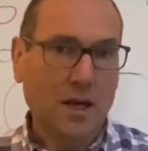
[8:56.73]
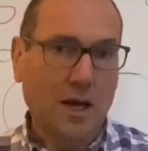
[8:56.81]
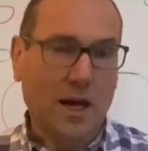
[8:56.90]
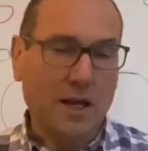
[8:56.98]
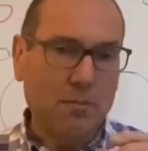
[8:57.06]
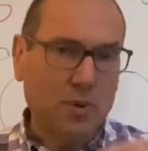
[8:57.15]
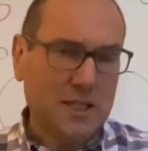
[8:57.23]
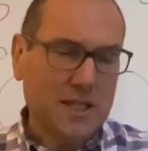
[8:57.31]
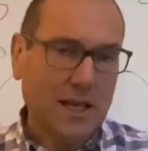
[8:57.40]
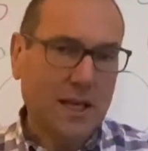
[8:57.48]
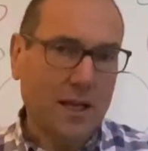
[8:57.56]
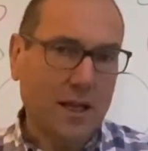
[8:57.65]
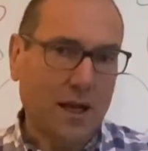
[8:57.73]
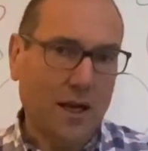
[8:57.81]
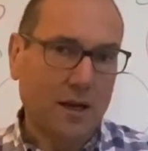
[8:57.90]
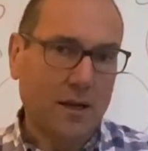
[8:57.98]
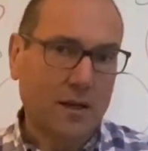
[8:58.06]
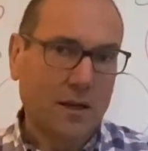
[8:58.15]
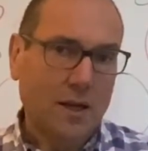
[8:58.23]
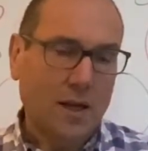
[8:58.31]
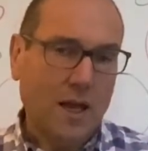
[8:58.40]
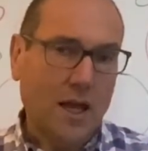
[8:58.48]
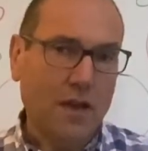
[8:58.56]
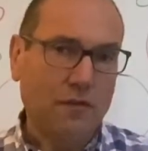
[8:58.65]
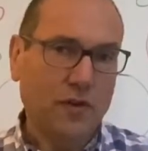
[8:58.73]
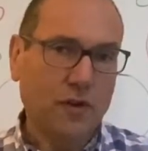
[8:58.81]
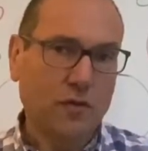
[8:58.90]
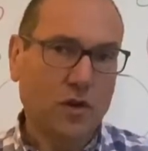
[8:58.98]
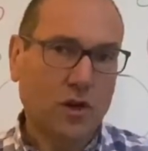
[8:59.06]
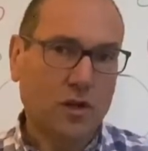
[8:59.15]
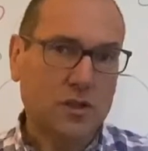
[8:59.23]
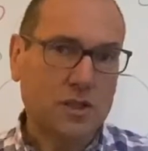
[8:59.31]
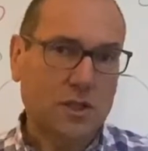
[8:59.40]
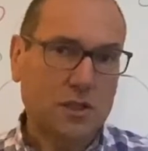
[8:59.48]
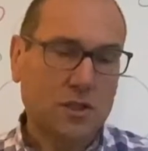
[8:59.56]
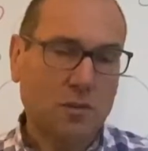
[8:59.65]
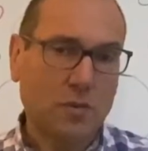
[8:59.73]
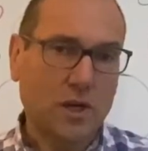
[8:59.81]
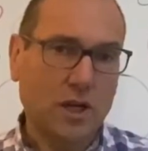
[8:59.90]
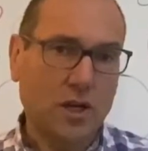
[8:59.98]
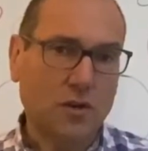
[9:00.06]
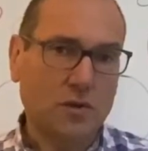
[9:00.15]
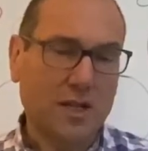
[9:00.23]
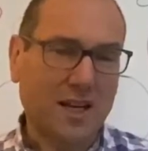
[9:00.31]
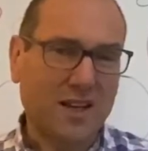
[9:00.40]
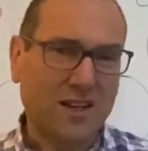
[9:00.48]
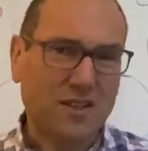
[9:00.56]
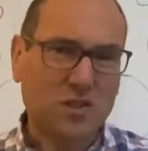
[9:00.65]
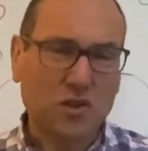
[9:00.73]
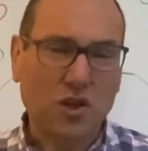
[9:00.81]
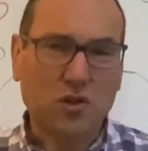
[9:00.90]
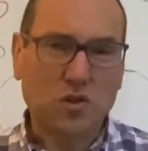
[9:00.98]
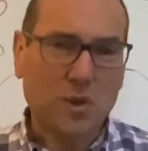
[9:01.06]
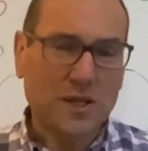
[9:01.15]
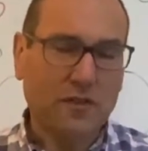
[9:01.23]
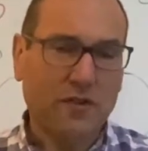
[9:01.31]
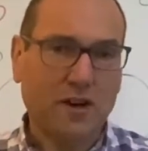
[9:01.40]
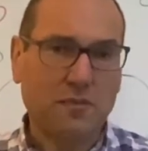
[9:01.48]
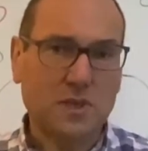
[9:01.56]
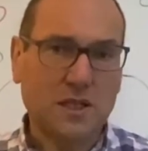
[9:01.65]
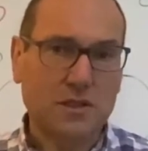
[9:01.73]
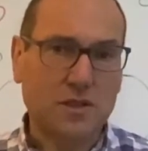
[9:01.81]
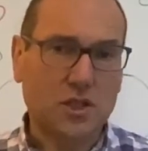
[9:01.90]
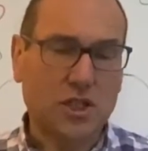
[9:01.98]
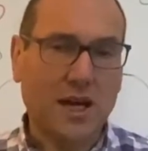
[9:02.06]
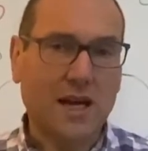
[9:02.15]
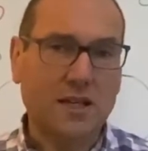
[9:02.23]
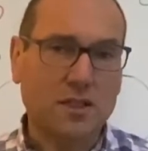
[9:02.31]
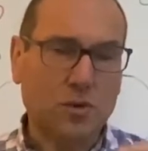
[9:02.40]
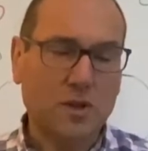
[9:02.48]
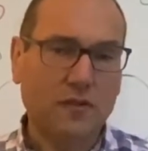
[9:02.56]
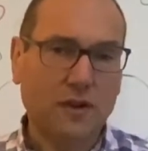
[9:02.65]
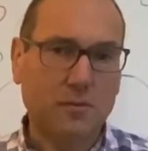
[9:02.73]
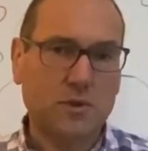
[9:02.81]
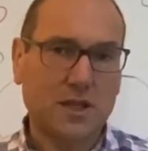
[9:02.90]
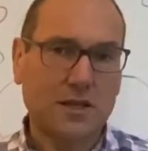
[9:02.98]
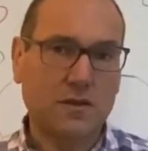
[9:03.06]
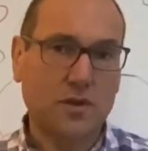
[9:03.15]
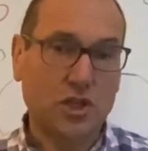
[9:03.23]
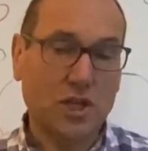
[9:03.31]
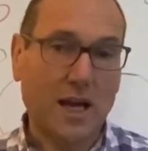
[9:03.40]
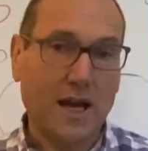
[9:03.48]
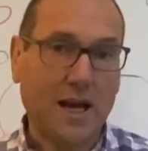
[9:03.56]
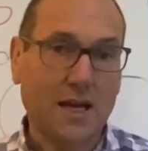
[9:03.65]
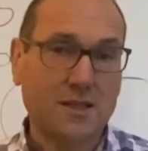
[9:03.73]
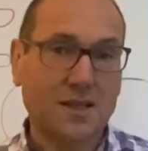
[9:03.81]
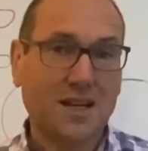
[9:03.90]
And in particular, if you've got somebody who's got 25% of the shares, 25% of the shares